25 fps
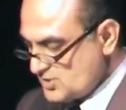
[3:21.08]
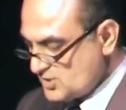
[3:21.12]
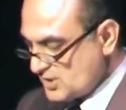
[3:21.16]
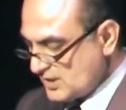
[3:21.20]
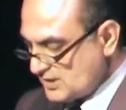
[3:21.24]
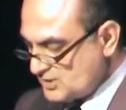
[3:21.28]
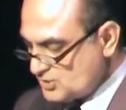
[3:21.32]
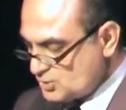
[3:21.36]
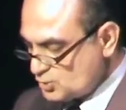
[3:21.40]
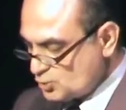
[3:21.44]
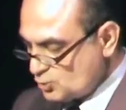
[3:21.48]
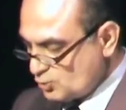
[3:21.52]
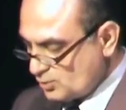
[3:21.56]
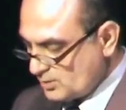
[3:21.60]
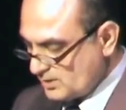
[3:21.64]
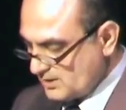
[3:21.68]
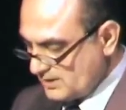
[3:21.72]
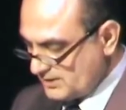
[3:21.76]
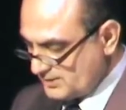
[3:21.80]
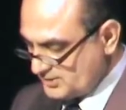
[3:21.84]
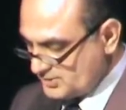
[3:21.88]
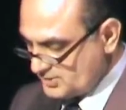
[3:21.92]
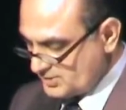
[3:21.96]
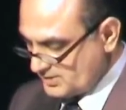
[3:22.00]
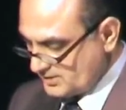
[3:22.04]
Such
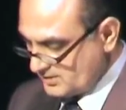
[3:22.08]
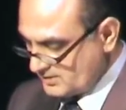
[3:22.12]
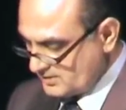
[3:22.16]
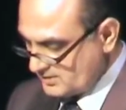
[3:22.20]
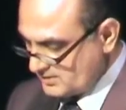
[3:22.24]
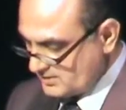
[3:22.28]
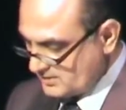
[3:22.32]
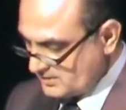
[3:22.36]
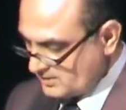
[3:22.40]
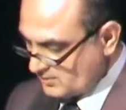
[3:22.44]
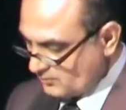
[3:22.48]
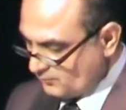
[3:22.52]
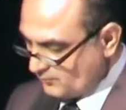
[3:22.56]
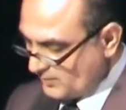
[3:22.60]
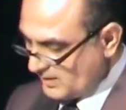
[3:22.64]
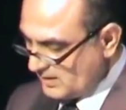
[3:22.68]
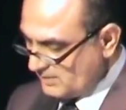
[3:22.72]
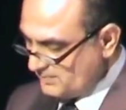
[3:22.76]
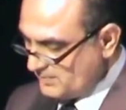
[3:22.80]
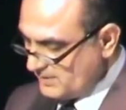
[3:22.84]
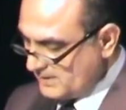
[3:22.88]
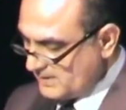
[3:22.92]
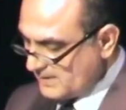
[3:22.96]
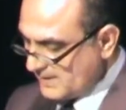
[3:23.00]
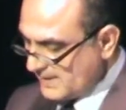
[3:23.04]
coalition
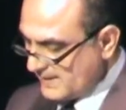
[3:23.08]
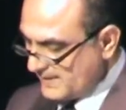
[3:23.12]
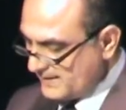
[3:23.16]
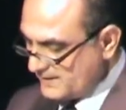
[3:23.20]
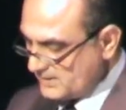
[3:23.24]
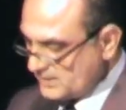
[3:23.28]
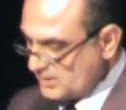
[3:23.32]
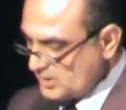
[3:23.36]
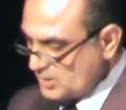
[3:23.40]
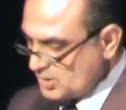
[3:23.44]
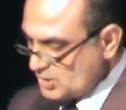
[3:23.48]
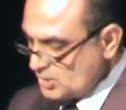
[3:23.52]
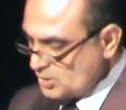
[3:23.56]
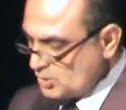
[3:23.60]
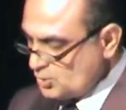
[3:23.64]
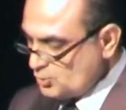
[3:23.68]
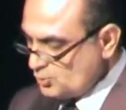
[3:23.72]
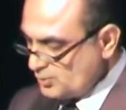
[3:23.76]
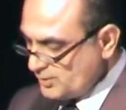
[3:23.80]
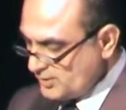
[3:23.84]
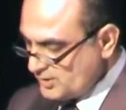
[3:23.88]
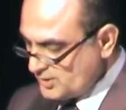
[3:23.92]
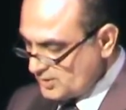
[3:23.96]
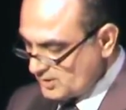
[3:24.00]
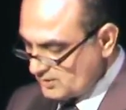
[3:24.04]
will be like
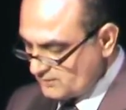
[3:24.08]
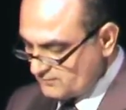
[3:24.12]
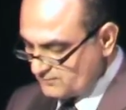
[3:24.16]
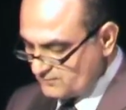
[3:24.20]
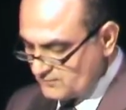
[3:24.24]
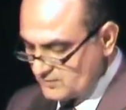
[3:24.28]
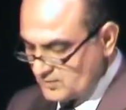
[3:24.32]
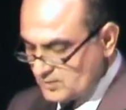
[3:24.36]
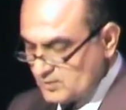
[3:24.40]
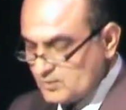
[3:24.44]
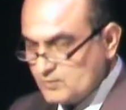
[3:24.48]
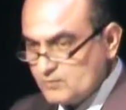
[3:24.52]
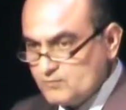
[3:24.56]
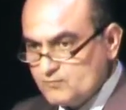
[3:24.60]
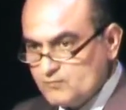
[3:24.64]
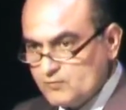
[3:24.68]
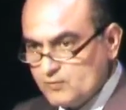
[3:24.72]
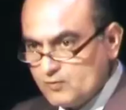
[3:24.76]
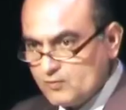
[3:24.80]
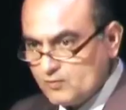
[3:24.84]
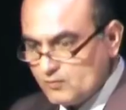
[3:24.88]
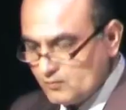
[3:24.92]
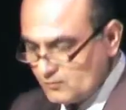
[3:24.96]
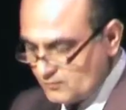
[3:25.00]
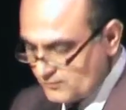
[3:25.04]
unity of
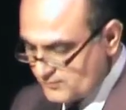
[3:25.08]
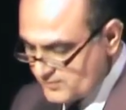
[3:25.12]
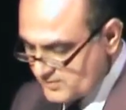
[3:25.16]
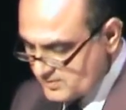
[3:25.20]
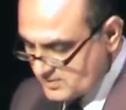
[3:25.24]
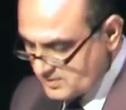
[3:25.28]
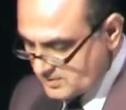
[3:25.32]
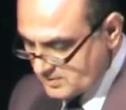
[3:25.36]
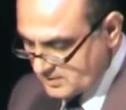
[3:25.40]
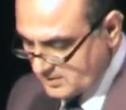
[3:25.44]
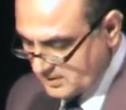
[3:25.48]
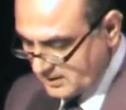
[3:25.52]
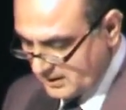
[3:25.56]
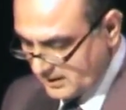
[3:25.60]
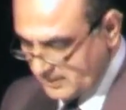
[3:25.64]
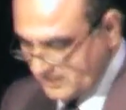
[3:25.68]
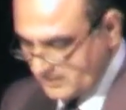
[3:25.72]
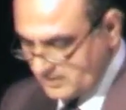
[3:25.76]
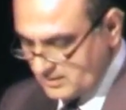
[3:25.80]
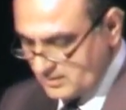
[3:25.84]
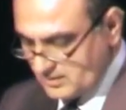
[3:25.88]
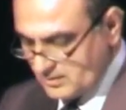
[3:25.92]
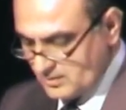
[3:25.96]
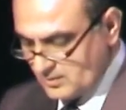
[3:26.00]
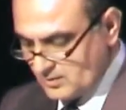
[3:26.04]
wolves
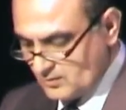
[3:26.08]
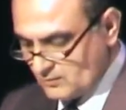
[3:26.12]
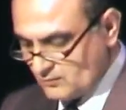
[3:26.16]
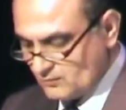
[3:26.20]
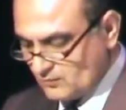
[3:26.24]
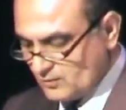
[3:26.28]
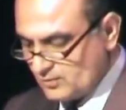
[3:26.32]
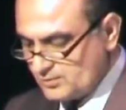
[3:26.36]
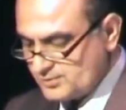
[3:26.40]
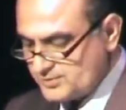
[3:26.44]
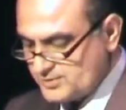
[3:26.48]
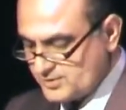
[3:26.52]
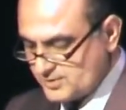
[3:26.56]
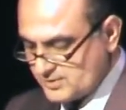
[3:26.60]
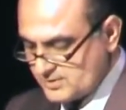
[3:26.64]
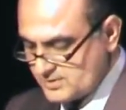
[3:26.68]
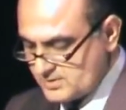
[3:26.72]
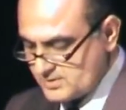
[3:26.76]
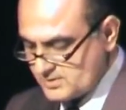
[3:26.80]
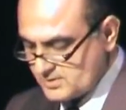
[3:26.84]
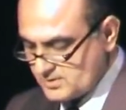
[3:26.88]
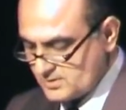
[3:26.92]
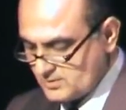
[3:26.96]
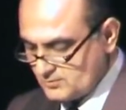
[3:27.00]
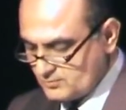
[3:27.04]
and
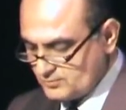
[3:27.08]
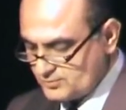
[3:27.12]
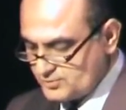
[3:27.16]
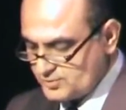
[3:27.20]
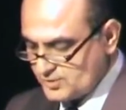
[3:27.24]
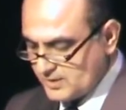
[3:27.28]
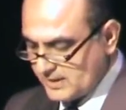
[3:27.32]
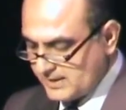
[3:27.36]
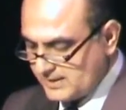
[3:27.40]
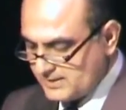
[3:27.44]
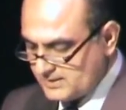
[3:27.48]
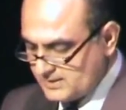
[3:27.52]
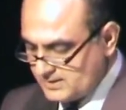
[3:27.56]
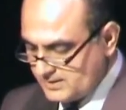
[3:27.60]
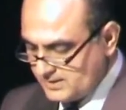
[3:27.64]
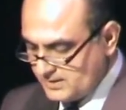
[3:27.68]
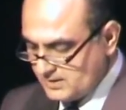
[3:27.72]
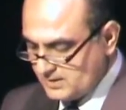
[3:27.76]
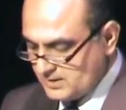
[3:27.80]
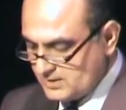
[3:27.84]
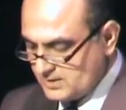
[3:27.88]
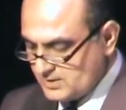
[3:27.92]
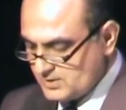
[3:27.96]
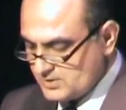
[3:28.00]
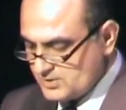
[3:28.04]
vultures who
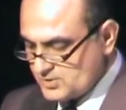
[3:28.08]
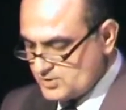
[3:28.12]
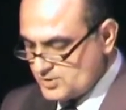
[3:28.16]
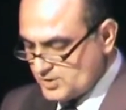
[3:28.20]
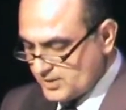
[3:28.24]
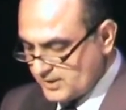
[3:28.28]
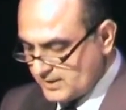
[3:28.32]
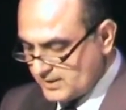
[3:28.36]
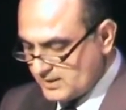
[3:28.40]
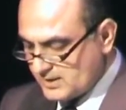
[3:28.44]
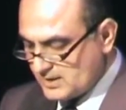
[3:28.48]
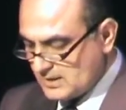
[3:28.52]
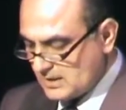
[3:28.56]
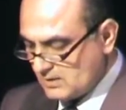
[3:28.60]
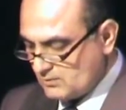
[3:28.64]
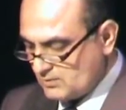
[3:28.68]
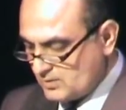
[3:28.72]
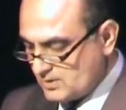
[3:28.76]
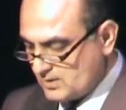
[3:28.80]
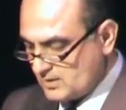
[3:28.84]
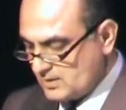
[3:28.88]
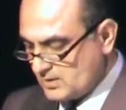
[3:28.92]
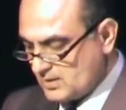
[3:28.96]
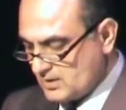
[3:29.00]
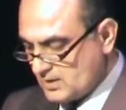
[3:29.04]
jointly tear
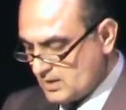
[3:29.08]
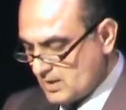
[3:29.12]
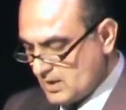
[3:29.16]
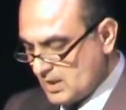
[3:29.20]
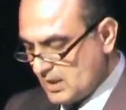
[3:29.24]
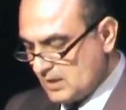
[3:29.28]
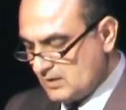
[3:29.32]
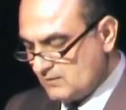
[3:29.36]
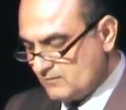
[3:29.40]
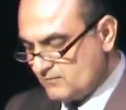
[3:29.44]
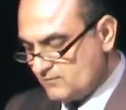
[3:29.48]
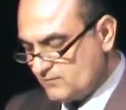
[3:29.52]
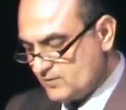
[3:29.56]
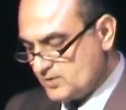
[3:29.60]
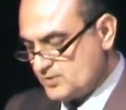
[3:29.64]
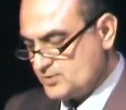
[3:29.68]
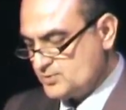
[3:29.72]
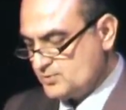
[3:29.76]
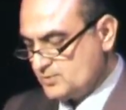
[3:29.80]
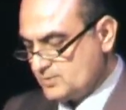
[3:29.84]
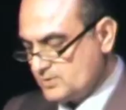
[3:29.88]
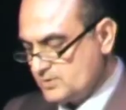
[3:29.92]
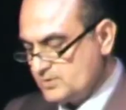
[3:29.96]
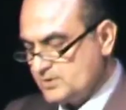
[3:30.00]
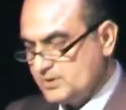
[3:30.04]
our
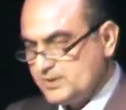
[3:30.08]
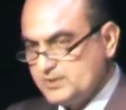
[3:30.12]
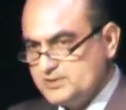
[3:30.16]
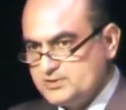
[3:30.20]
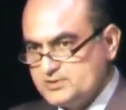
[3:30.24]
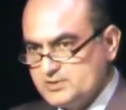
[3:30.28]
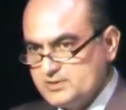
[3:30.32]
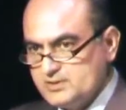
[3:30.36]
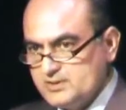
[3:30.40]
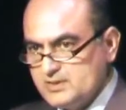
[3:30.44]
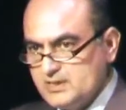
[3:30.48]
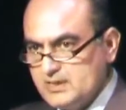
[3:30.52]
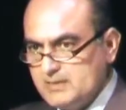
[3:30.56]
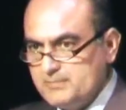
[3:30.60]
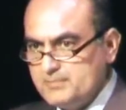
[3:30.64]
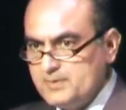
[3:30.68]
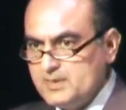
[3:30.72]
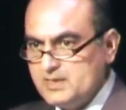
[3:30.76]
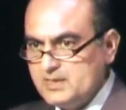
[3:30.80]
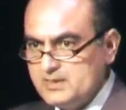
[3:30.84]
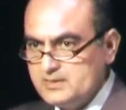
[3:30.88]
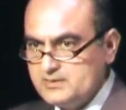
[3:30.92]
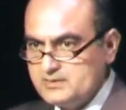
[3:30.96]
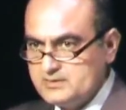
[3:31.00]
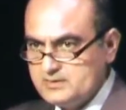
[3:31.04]
unfortunate nation
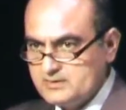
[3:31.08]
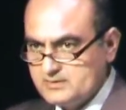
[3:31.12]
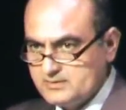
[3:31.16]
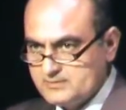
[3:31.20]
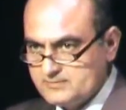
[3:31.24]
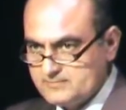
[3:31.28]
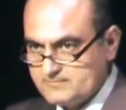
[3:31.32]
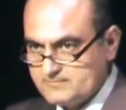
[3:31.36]
apart.